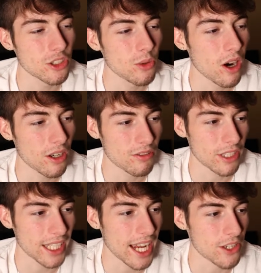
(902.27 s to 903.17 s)
too hard for
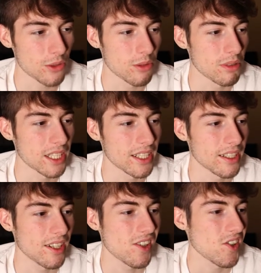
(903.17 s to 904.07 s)
the casual
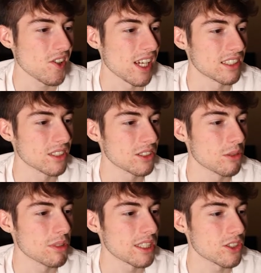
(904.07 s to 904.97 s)
player. It's a
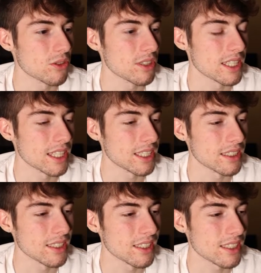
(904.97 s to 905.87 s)
little bit too
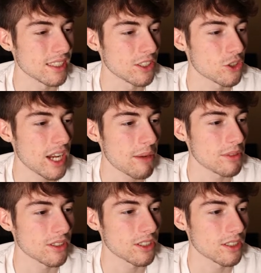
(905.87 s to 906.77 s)
ridiculous, and the
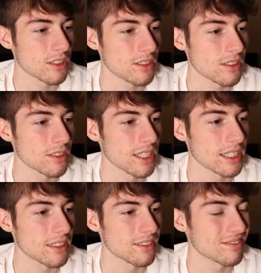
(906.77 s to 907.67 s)
traps are just
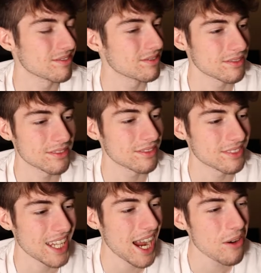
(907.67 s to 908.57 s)
like
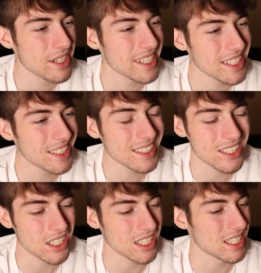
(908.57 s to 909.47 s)
how it
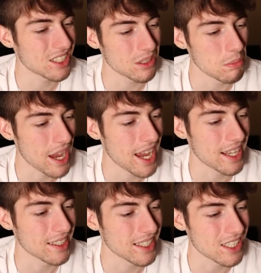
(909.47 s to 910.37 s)
is just it's just
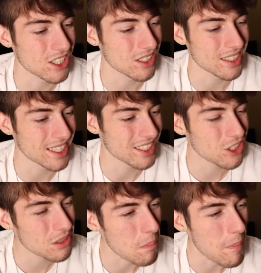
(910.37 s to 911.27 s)
bad. It's just
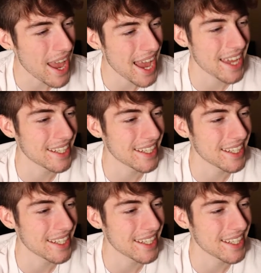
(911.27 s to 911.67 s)
bad.